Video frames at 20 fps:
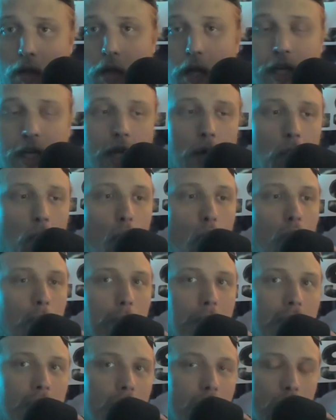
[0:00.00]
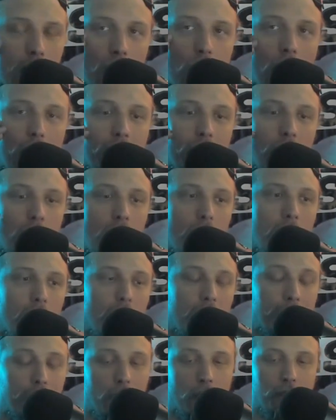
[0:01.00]
Like, it won't be enough
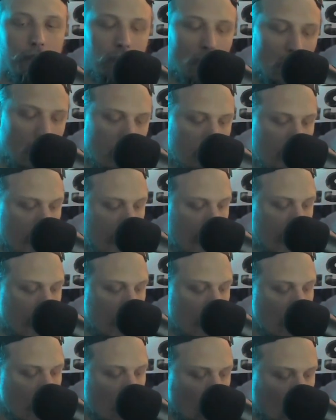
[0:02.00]
if you're from a